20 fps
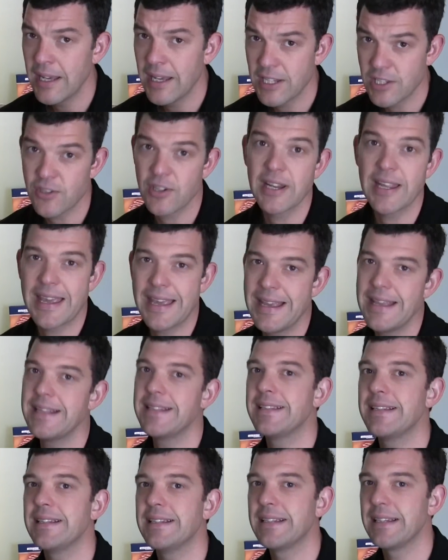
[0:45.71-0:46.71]
It's really
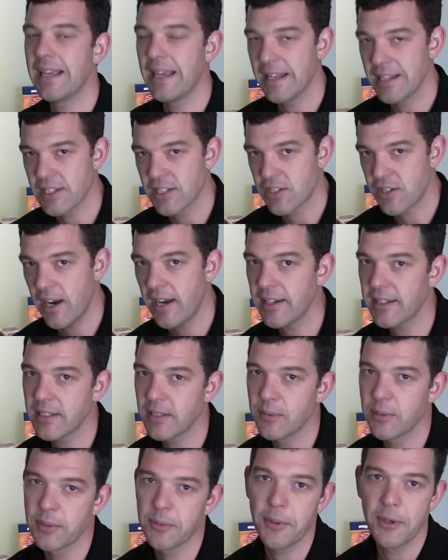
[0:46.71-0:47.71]
easy to get
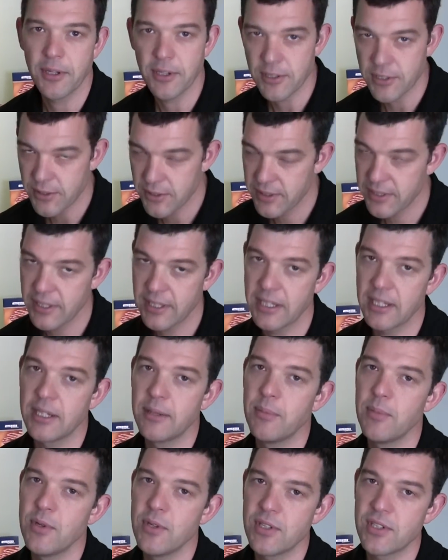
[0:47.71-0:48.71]
distracted with what you're doing and
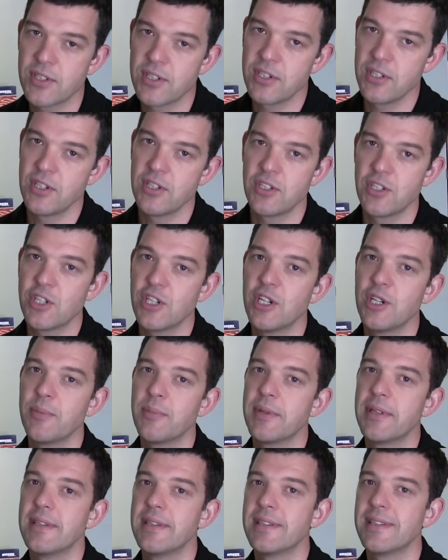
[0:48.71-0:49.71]
immersed in your
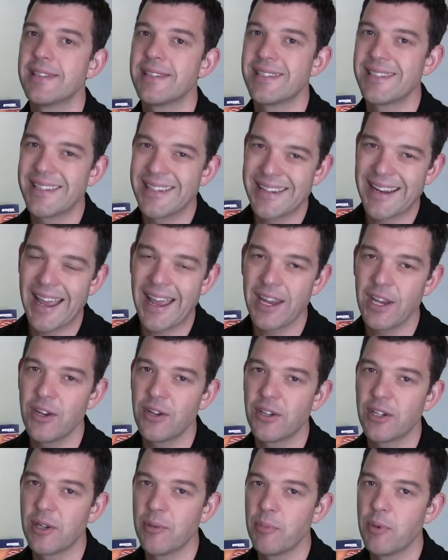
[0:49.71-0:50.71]
job and sit at
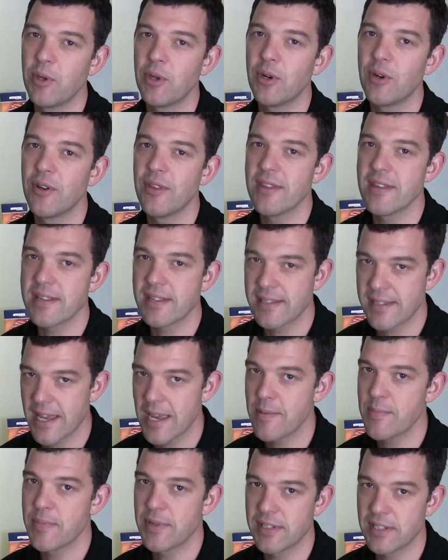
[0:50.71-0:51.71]
your computer in the
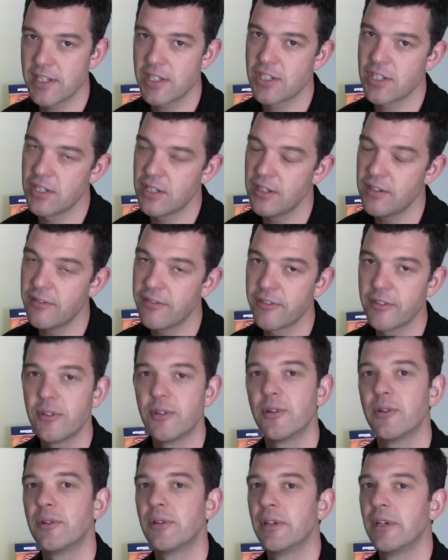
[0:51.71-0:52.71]
same position
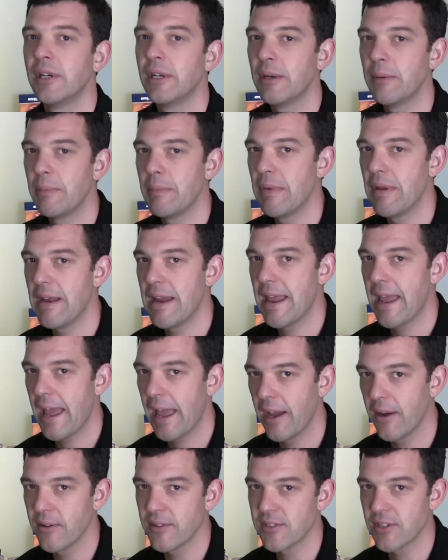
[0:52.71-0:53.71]
for many
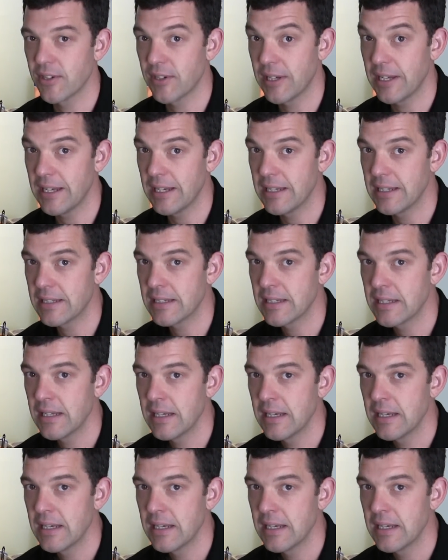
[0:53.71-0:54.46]
hours on end.